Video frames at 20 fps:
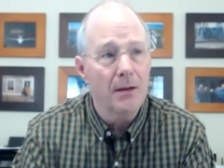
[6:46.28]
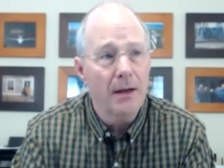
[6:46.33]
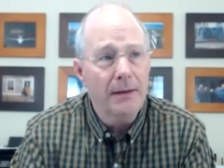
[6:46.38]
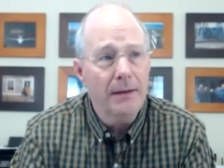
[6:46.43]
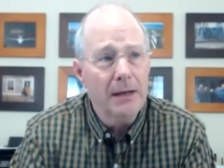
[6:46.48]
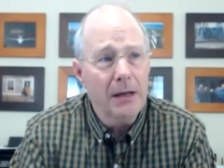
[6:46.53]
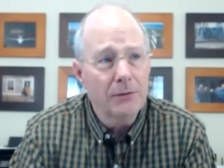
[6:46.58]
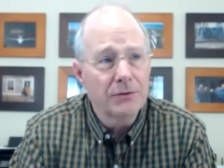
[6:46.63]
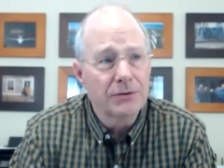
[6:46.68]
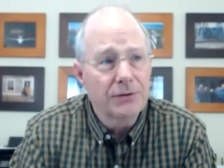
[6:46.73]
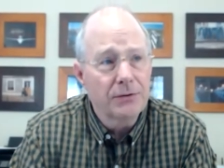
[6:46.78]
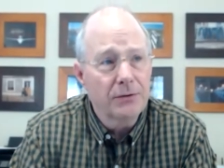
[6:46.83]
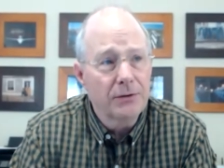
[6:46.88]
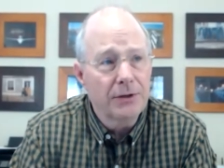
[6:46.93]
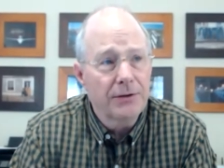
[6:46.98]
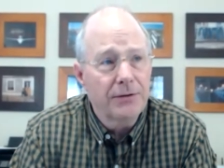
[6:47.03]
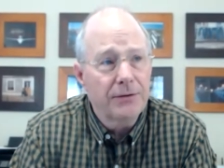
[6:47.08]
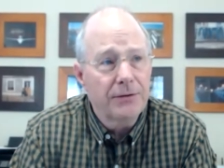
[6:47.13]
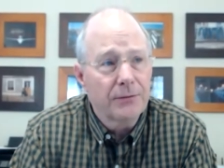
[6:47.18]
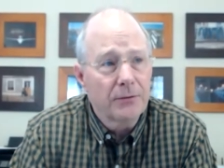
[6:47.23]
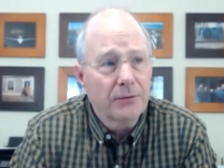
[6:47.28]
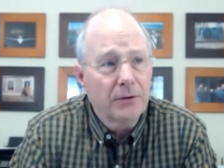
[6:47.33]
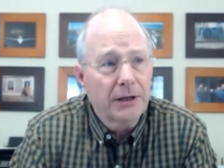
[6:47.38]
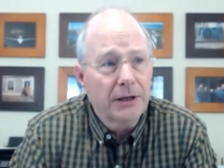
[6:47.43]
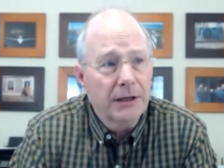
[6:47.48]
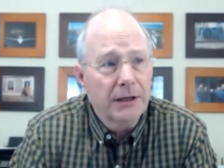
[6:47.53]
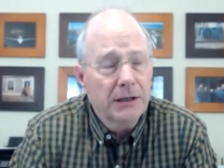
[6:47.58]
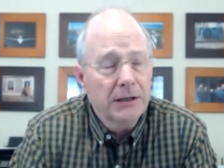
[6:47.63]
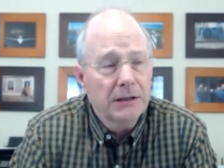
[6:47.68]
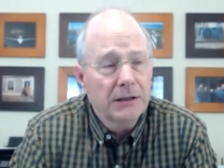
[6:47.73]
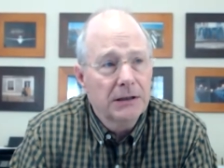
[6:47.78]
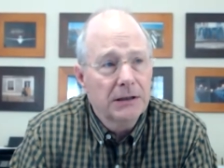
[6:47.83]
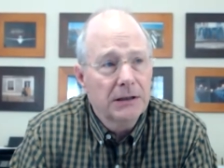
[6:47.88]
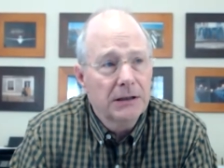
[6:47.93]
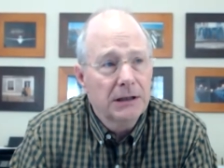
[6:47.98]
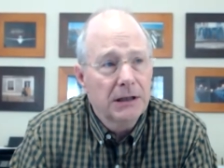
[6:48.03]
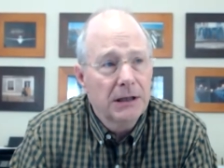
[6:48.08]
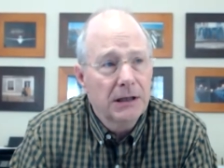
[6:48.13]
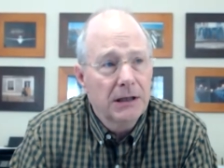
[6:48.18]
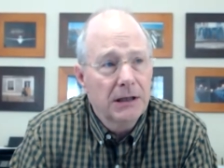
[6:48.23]
I think I was 33,
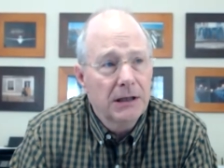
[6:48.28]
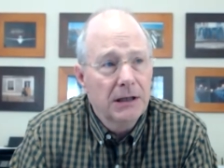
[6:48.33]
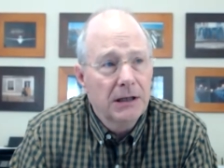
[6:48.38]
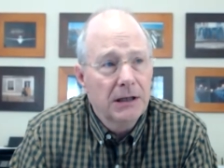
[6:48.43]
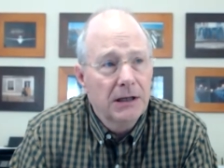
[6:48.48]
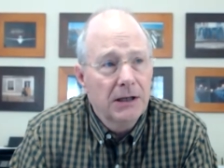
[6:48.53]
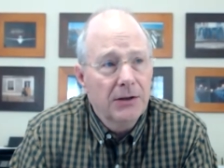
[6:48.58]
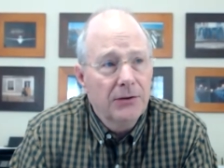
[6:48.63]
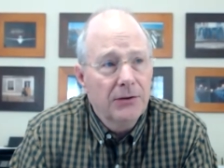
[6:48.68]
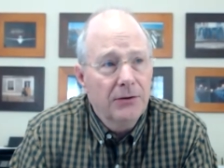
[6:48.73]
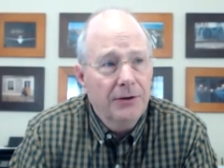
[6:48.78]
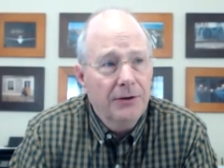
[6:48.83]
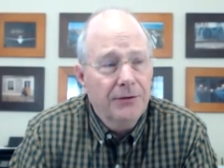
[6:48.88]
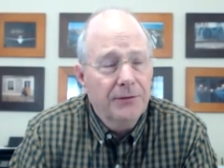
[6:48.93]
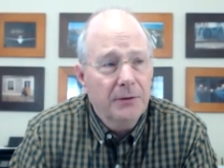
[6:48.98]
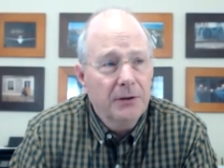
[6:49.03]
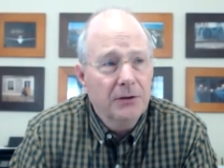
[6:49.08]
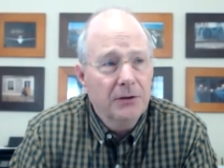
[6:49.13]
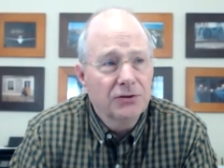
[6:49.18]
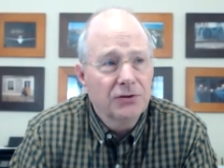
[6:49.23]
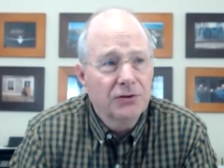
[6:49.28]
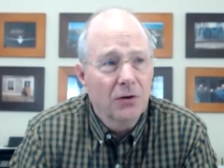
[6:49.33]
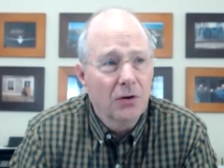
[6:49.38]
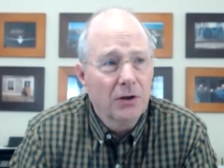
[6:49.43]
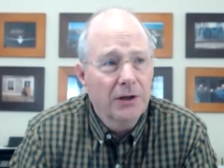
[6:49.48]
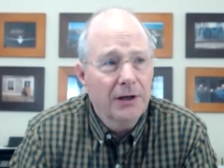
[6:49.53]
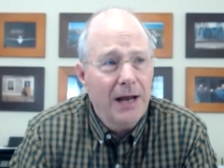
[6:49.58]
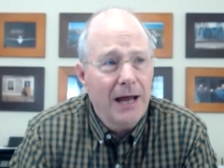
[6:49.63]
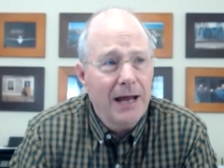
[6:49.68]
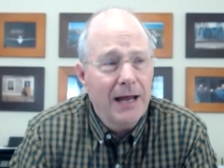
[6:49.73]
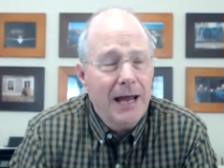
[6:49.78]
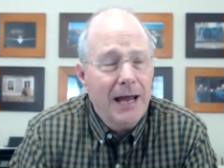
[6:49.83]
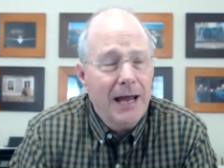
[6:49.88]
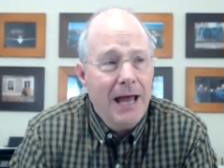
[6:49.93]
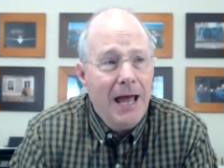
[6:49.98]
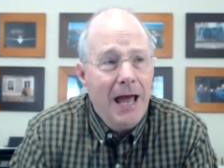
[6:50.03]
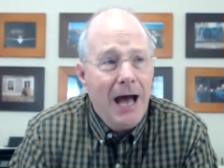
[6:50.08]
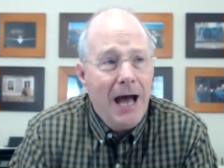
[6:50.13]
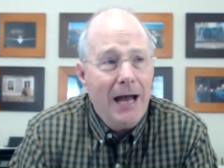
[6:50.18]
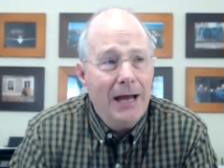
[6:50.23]
33 years old, and I
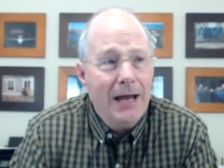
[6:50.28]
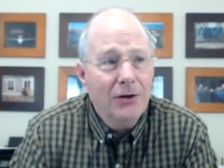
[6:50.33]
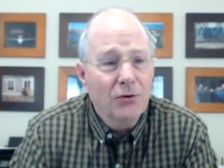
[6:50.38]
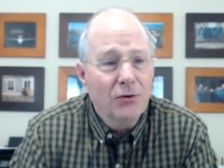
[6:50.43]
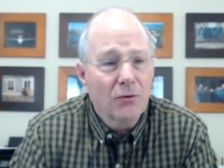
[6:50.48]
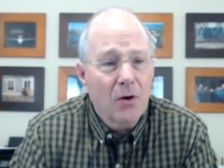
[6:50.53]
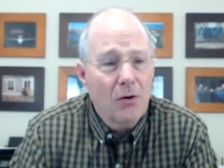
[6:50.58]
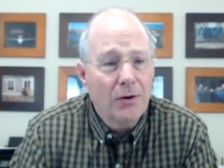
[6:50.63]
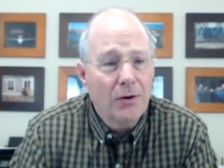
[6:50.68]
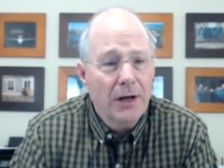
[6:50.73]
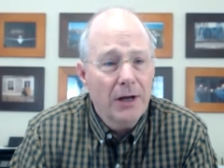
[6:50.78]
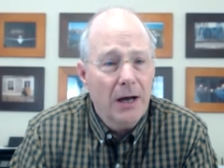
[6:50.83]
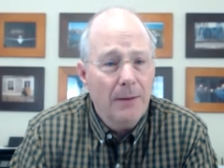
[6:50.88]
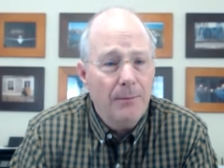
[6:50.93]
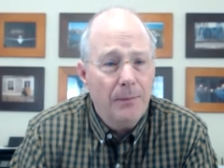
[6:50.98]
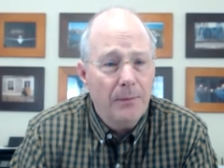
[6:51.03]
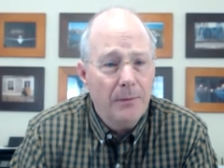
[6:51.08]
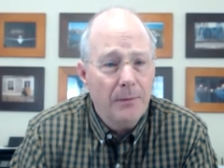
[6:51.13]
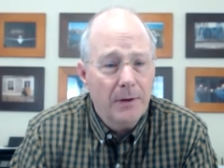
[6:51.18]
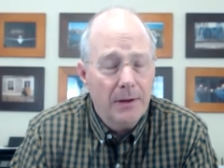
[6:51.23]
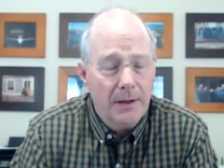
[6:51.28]
I had grown up.